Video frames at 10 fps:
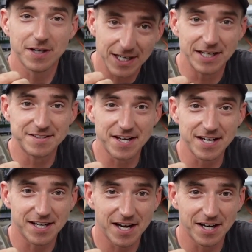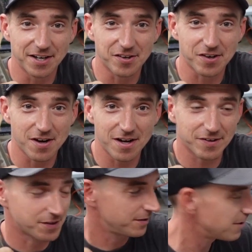an intake and an
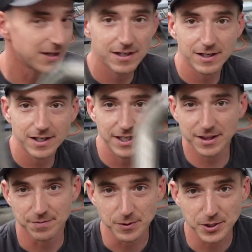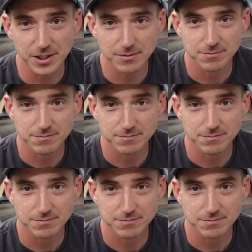exhaust in the future.